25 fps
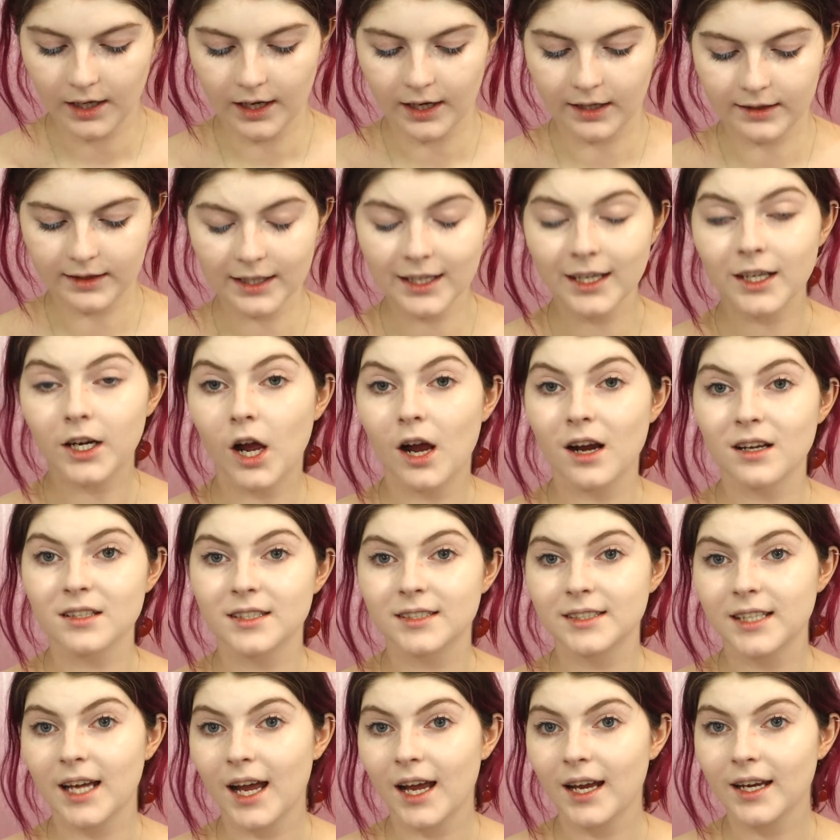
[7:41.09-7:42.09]
I think it
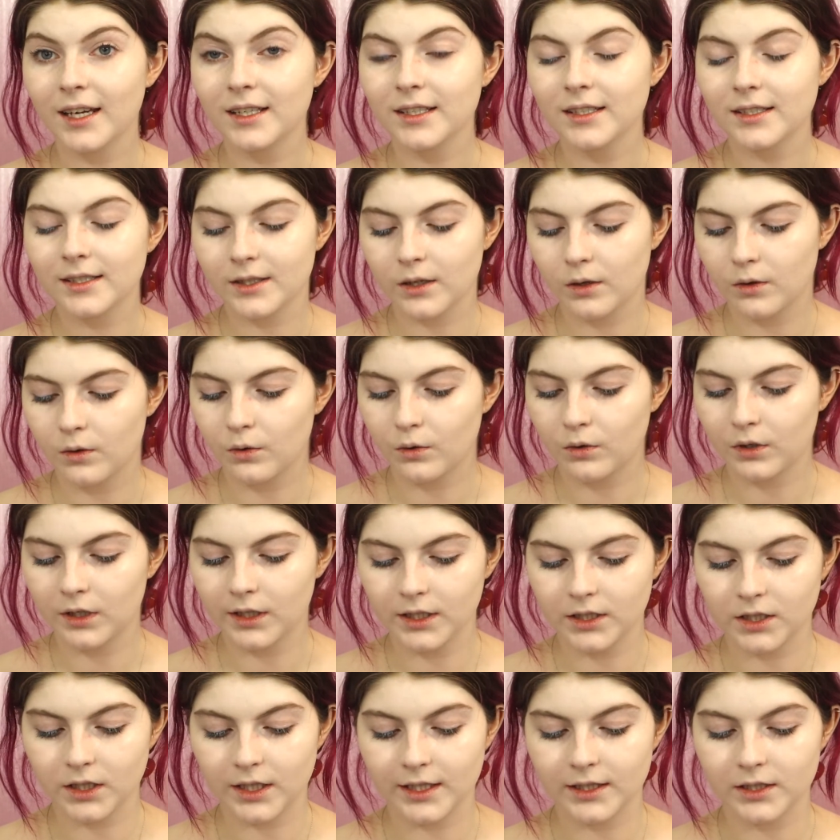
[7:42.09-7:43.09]
oxidized,
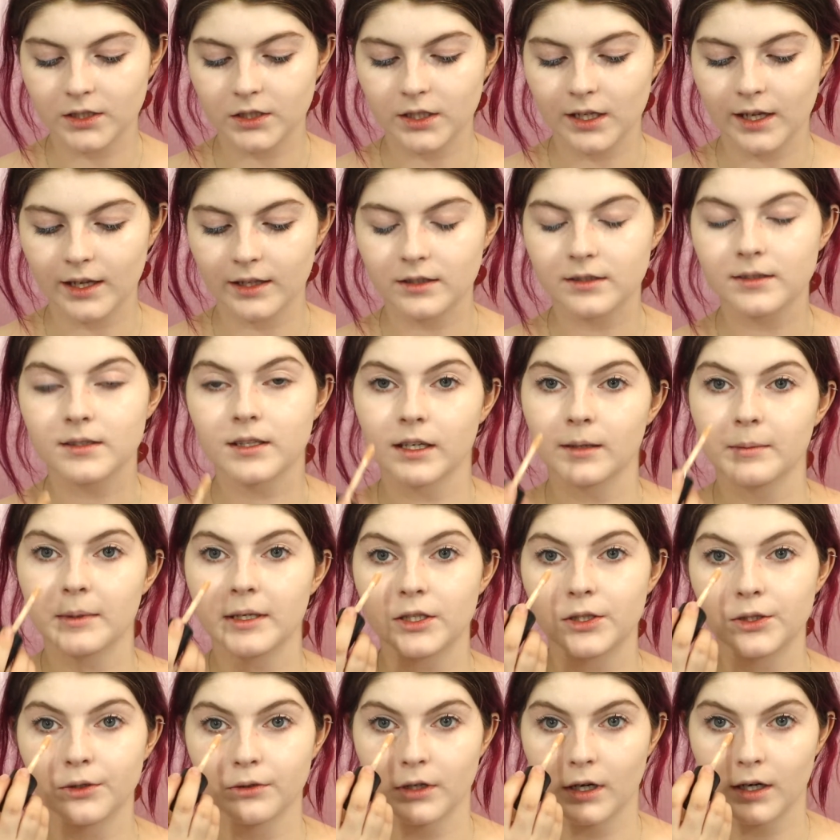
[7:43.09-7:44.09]
or it's going to be
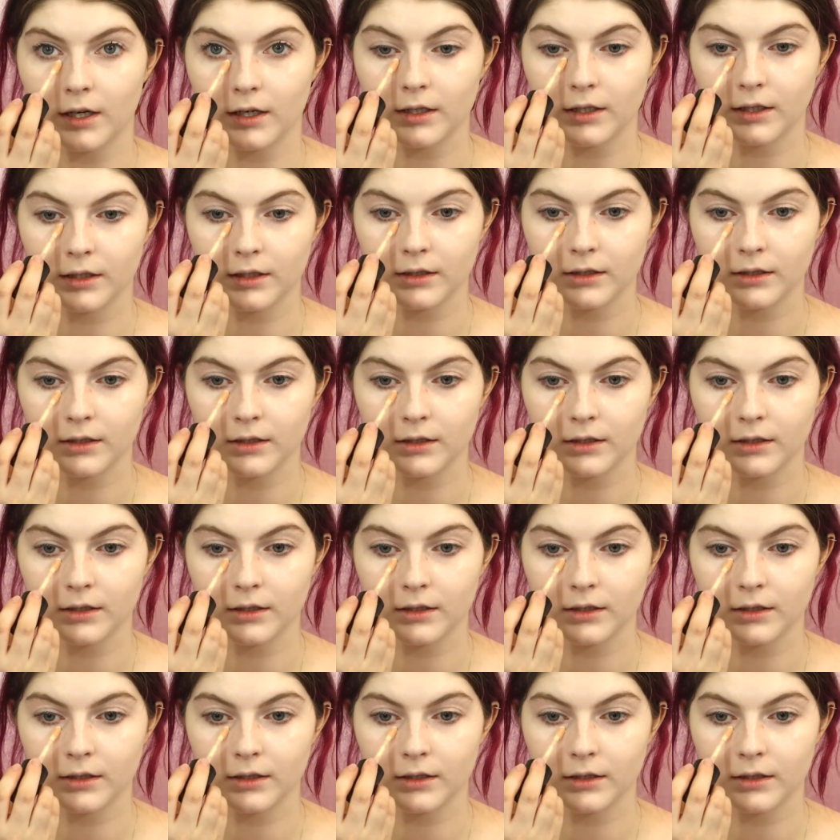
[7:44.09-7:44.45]
too dark.